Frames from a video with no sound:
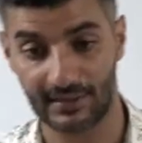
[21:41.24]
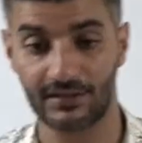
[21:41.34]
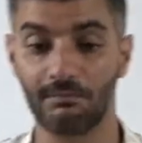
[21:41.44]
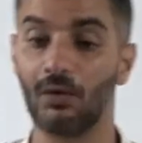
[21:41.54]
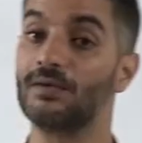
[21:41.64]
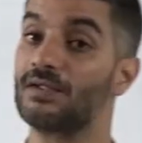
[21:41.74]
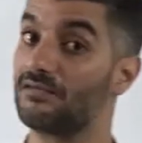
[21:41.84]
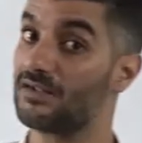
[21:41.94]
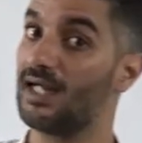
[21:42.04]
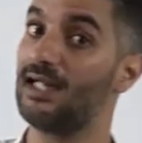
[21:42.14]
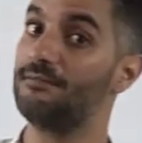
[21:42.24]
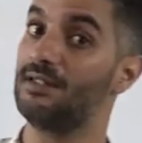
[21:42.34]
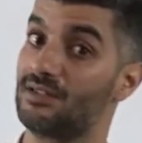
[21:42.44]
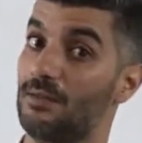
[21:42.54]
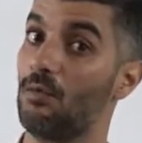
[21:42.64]
this point of time
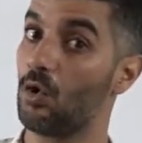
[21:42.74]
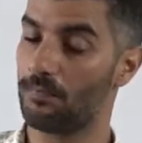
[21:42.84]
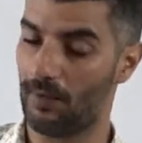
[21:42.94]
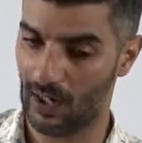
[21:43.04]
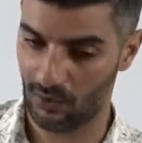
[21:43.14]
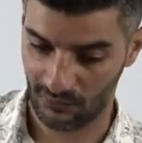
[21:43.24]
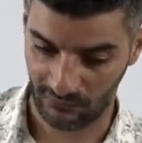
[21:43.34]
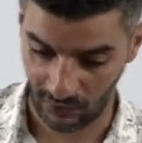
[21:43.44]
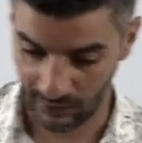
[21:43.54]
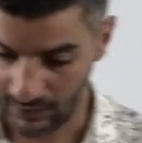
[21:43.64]
is a more powerful